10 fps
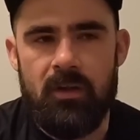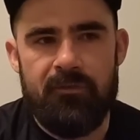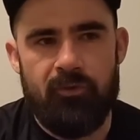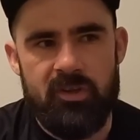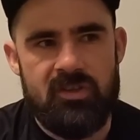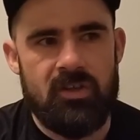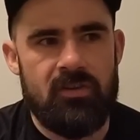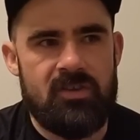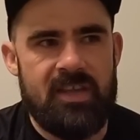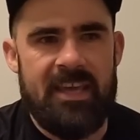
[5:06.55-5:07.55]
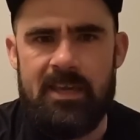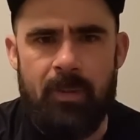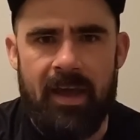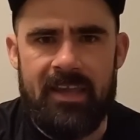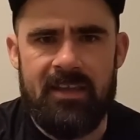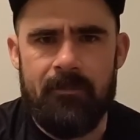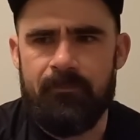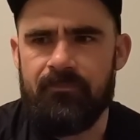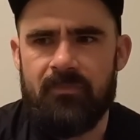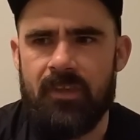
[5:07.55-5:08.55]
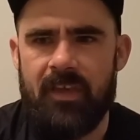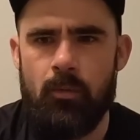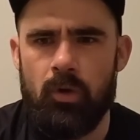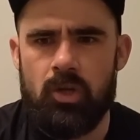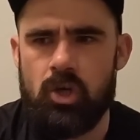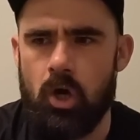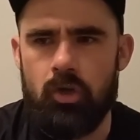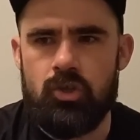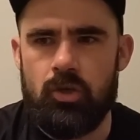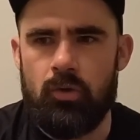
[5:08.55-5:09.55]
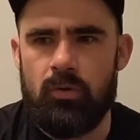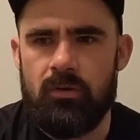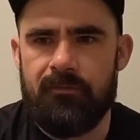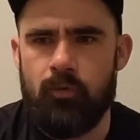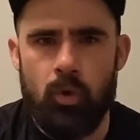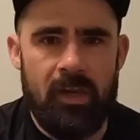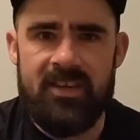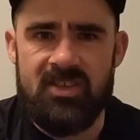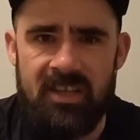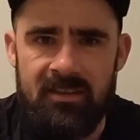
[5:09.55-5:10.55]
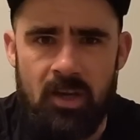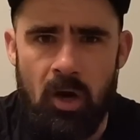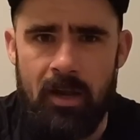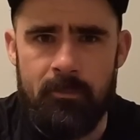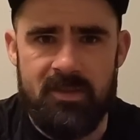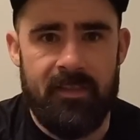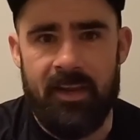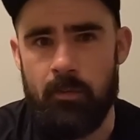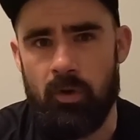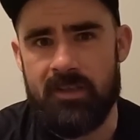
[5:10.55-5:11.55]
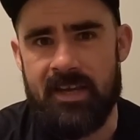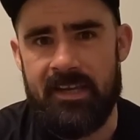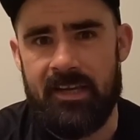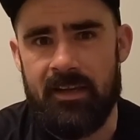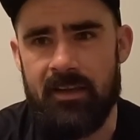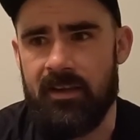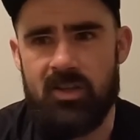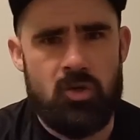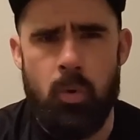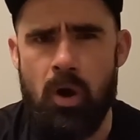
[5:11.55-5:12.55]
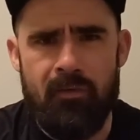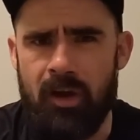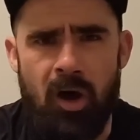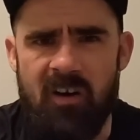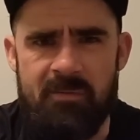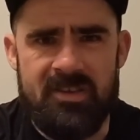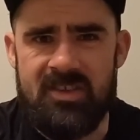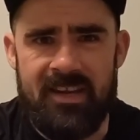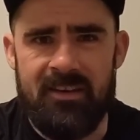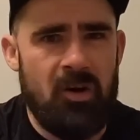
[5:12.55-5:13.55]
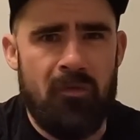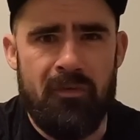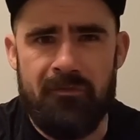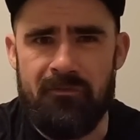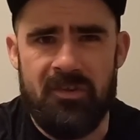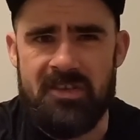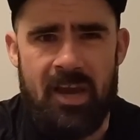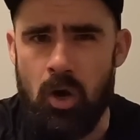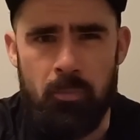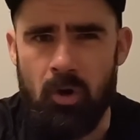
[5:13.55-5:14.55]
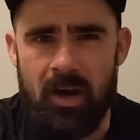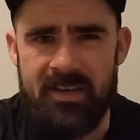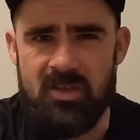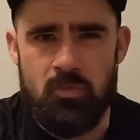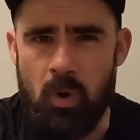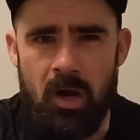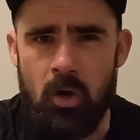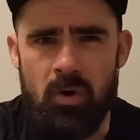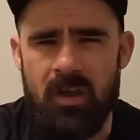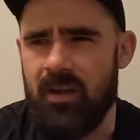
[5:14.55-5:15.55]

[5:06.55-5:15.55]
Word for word: For instance, eBay, they want to charge you for listing the items, and then they want to take 12.5% off of the sale price as well.